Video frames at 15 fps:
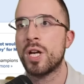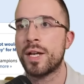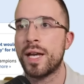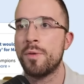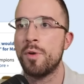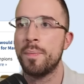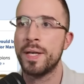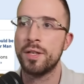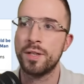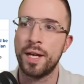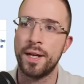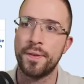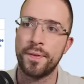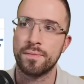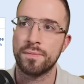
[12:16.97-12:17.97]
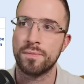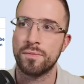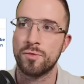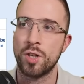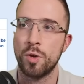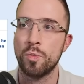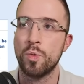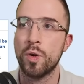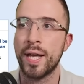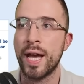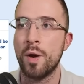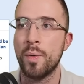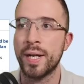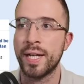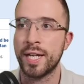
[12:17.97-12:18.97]
we'll beat United. So we'll get
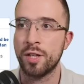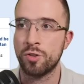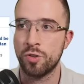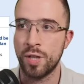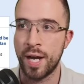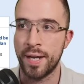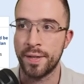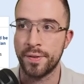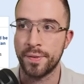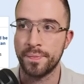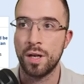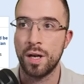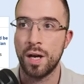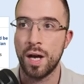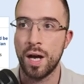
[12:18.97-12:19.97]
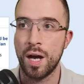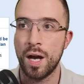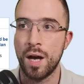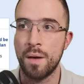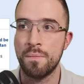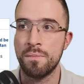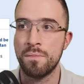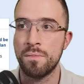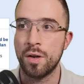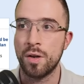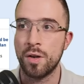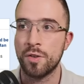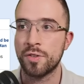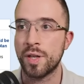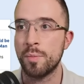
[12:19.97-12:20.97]
a win against United. Some
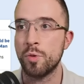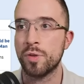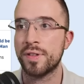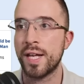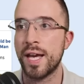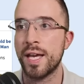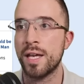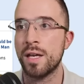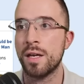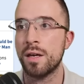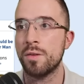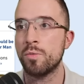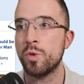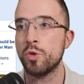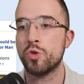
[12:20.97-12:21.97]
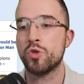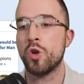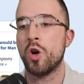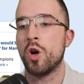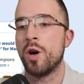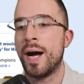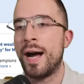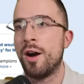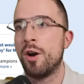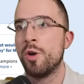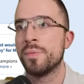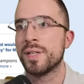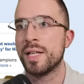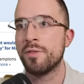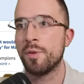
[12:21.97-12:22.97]
will say we'll draw at
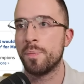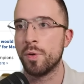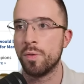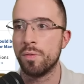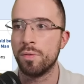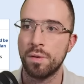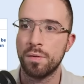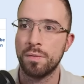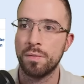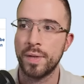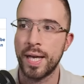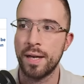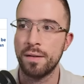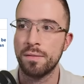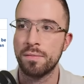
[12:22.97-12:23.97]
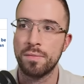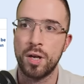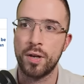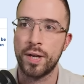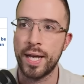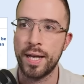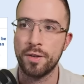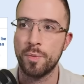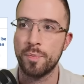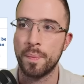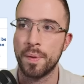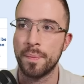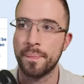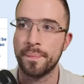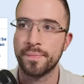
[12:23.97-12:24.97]
home to Liverpool. Yeah? Okay, no
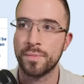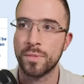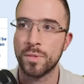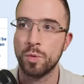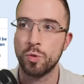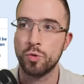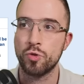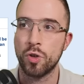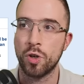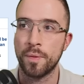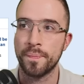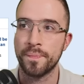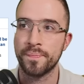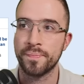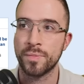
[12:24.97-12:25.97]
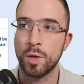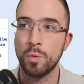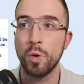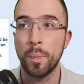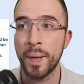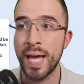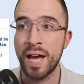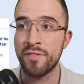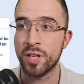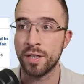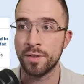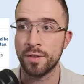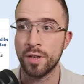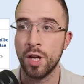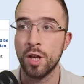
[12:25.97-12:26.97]
problem. We'll draw. We'll beat
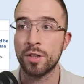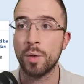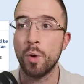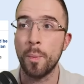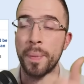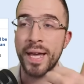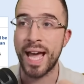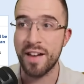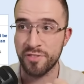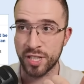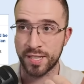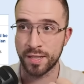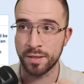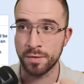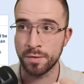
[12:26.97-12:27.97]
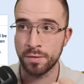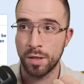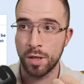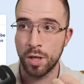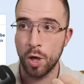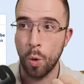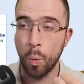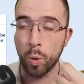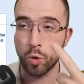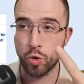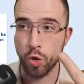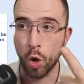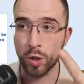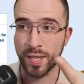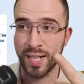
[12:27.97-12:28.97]
Everton. So we'll beat Everton, we'll
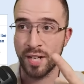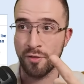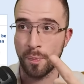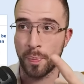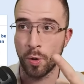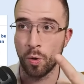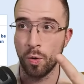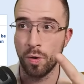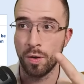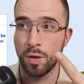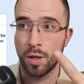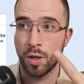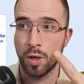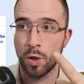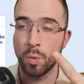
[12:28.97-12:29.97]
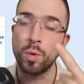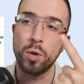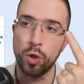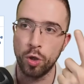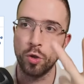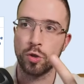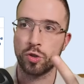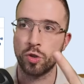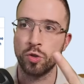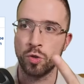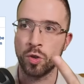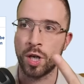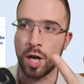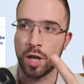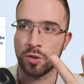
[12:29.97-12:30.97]
draw to Liverpool, we'll lose to
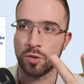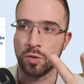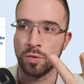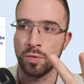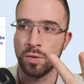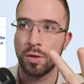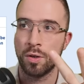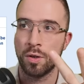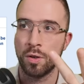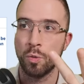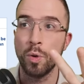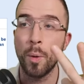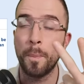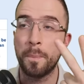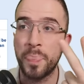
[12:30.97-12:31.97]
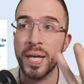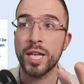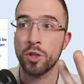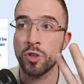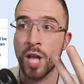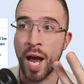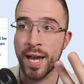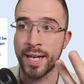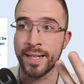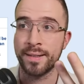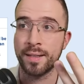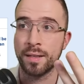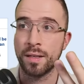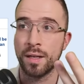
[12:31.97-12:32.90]
Newcastle, we'll beat United,